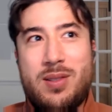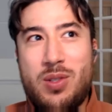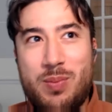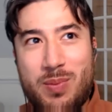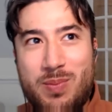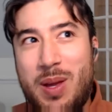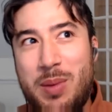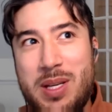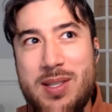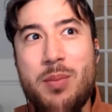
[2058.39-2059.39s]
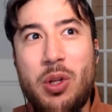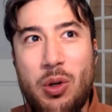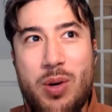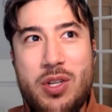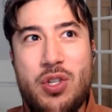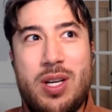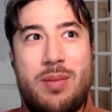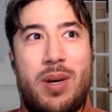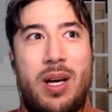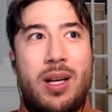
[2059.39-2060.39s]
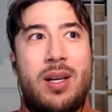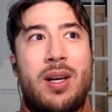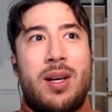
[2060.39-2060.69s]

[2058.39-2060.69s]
is maybe a similar question, but